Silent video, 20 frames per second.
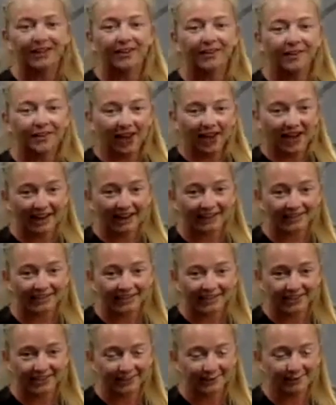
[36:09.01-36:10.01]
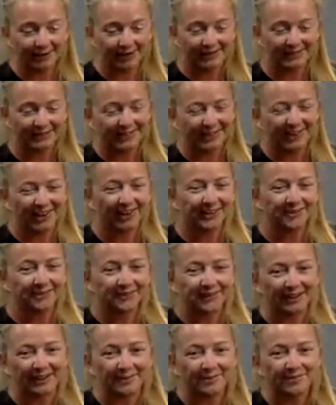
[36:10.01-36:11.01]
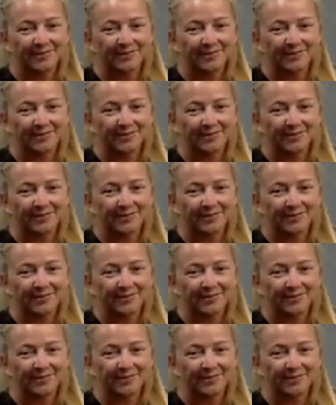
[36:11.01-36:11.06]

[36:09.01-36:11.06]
the higher you're gonna raise your heart rate.